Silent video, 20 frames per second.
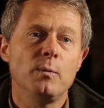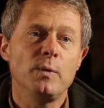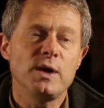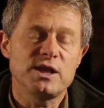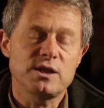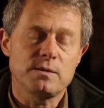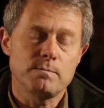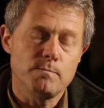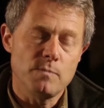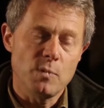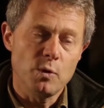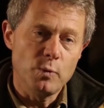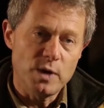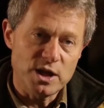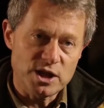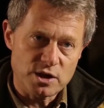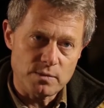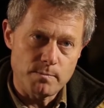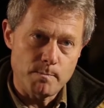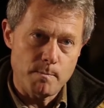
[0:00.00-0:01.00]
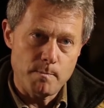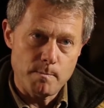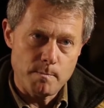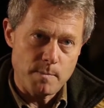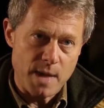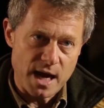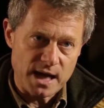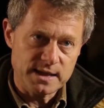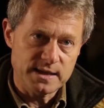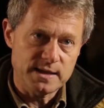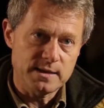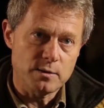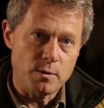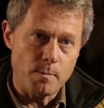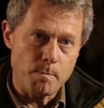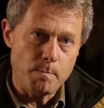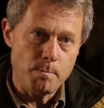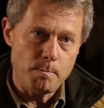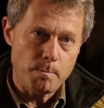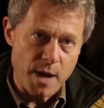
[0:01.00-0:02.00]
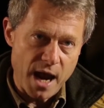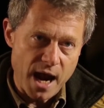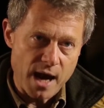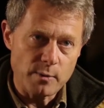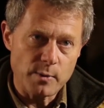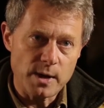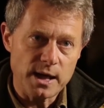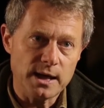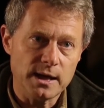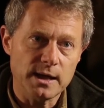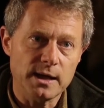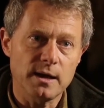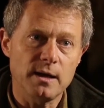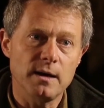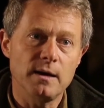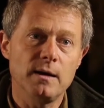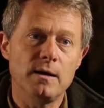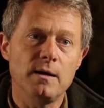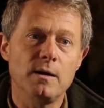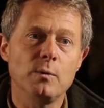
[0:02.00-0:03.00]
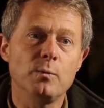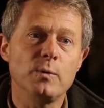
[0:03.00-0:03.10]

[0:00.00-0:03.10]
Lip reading: which makes the pairing